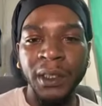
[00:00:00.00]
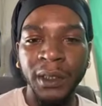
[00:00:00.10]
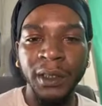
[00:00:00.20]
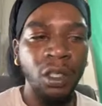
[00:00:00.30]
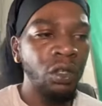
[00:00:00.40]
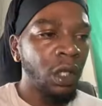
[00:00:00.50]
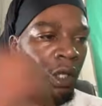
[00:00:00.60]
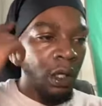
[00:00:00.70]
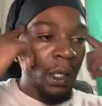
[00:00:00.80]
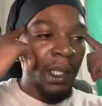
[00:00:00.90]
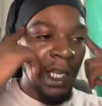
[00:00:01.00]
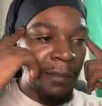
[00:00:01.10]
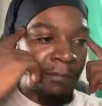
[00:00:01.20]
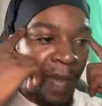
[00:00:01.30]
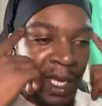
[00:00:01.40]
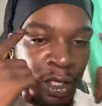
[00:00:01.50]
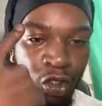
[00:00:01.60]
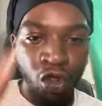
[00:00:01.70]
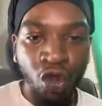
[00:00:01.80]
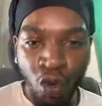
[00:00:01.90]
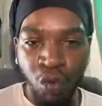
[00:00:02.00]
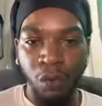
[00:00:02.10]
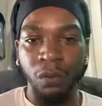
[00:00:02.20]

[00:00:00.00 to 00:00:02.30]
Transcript: song can make you